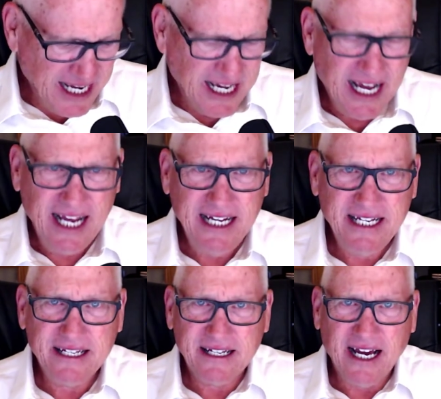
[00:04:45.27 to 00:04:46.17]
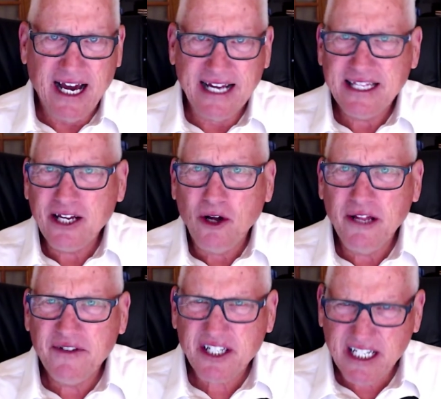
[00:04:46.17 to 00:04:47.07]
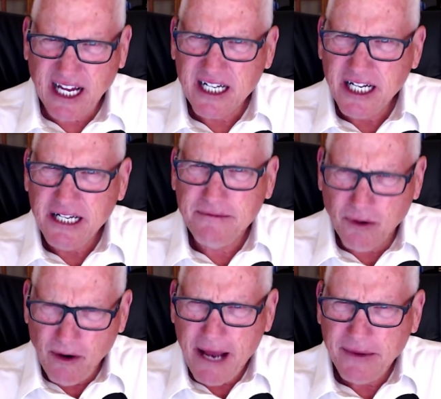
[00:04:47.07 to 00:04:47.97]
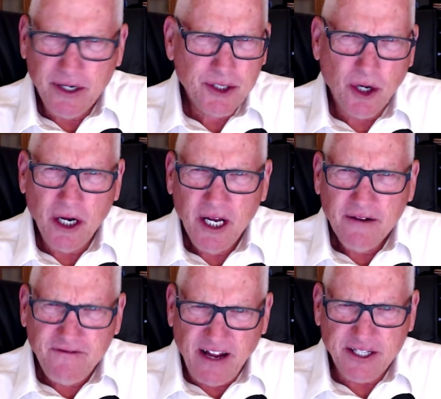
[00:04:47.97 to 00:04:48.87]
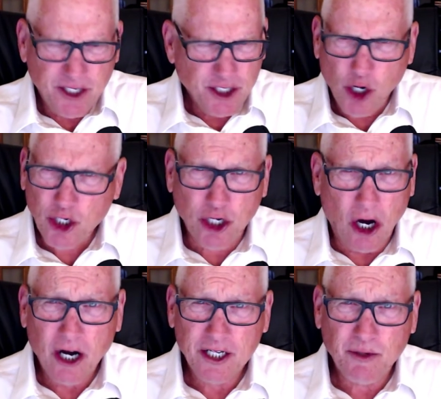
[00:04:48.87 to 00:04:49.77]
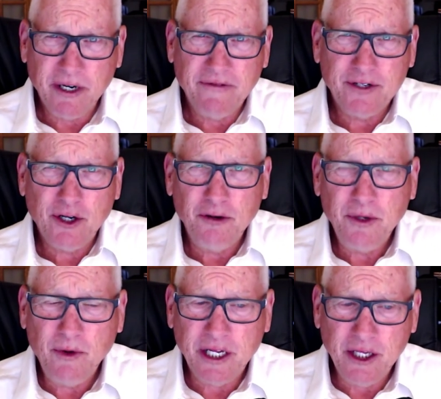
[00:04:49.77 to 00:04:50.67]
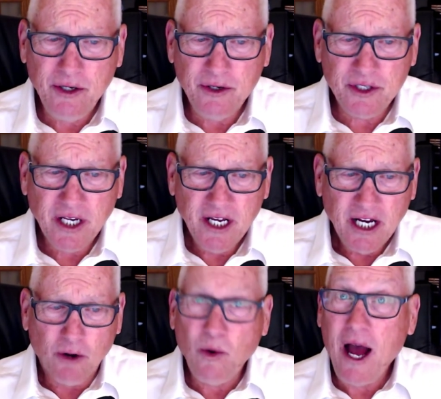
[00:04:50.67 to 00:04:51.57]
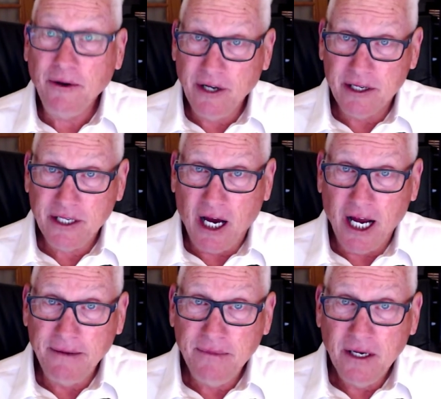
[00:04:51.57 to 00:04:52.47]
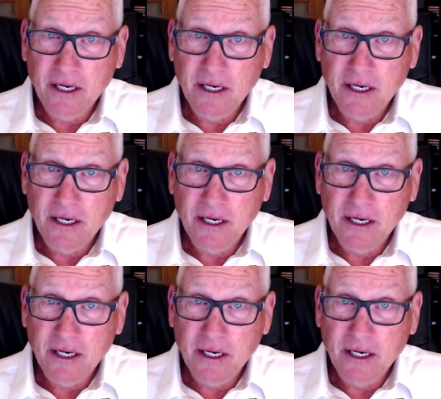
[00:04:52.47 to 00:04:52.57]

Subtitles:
I think all of us kind of need parameters or fences or guards, whatever term you want to use, around our time,